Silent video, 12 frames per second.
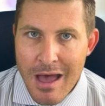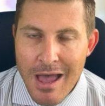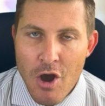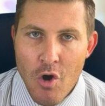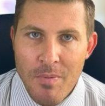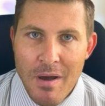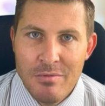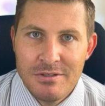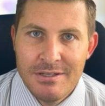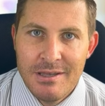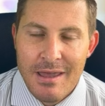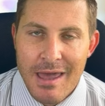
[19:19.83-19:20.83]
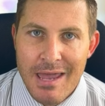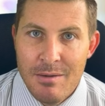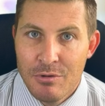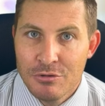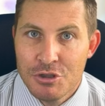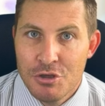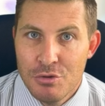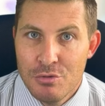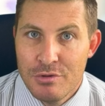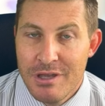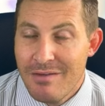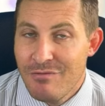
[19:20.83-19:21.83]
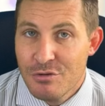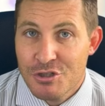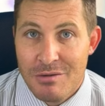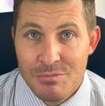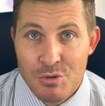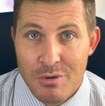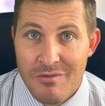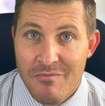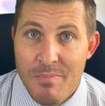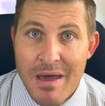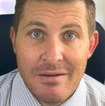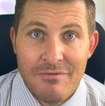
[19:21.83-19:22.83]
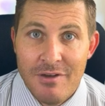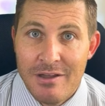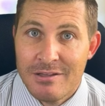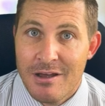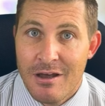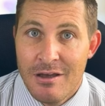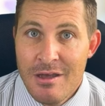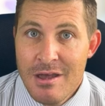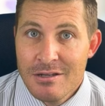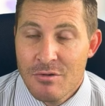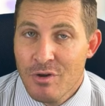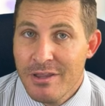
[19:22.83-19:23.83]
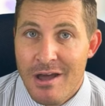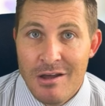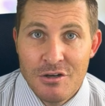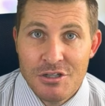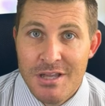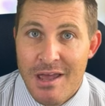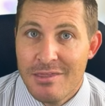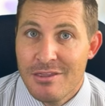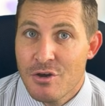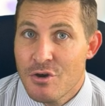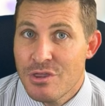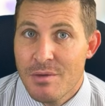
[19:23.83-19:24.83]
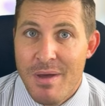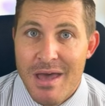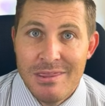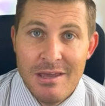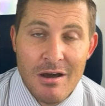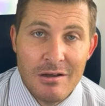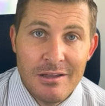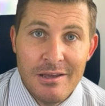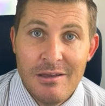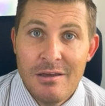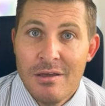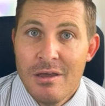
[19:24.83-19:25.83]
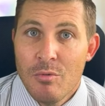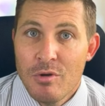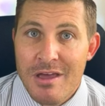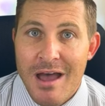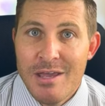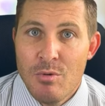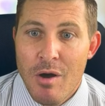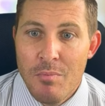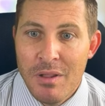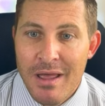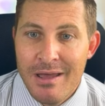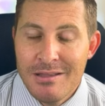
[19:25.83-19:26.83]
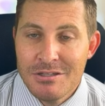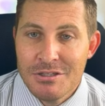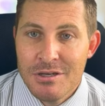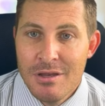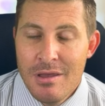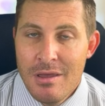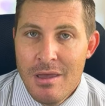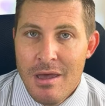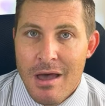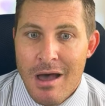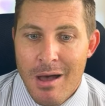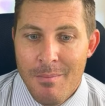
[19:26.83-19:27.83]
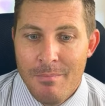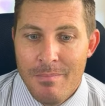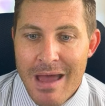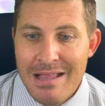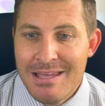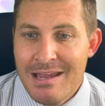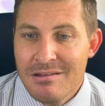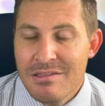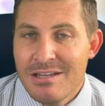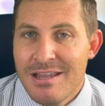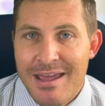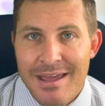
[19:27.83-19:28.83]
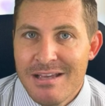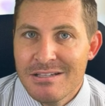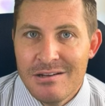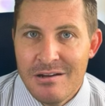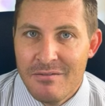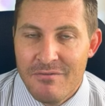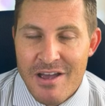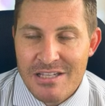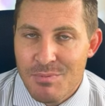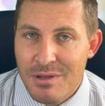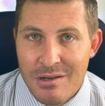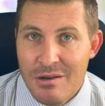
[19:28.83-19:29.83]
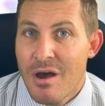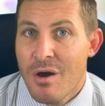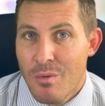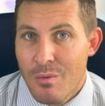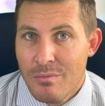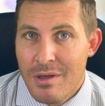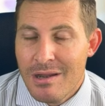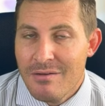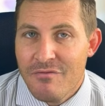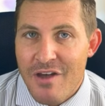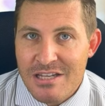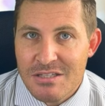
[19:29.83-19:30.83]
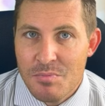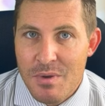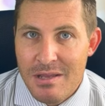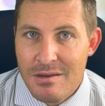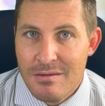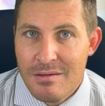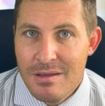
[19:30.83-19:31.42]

I hope I was able to give you some sort of benefit to, to really understand the good, the bad, the ugly with I U L plans. Um, at the end of the day, is it an investment? No. An investment